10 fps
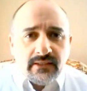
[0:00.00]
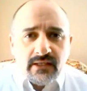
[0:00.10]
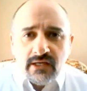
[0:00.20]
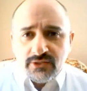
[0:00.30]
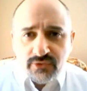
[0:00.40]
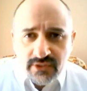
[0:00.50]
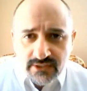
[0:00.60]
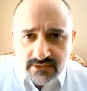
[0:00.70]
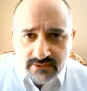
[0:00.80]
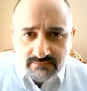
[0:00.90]

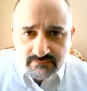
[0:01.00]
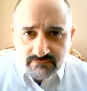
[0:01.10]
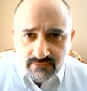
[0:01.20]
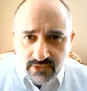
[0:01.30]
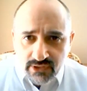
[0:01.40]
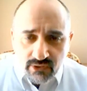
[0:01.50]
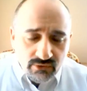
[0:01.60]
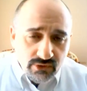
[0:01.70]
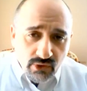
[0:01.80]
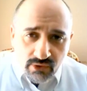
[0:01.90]
countries, you
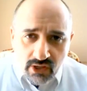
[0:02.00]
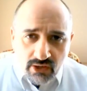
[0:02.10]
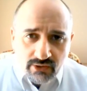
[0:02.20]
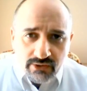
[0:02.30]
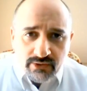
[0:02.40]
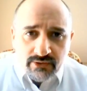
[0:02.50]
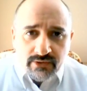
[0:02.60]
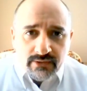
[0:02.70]
know, no longer